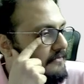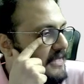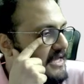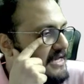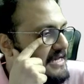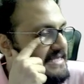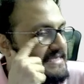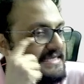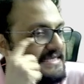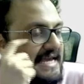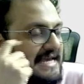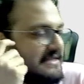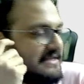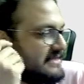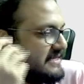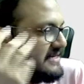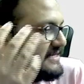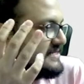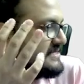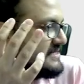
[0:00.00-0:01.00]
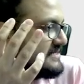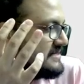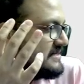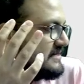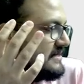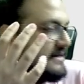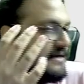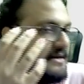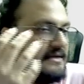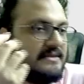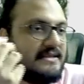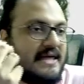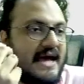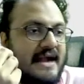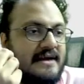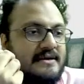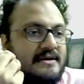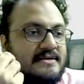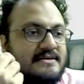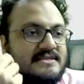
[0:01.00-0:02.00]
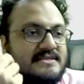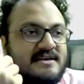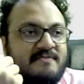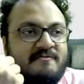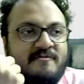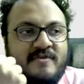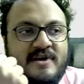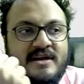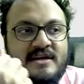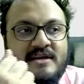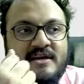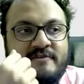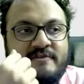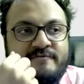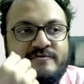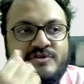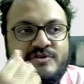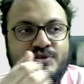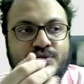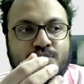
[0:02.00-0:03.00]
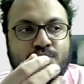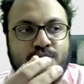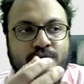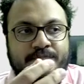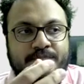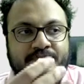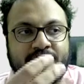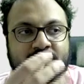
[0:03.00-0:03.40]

it's like this that someone gives you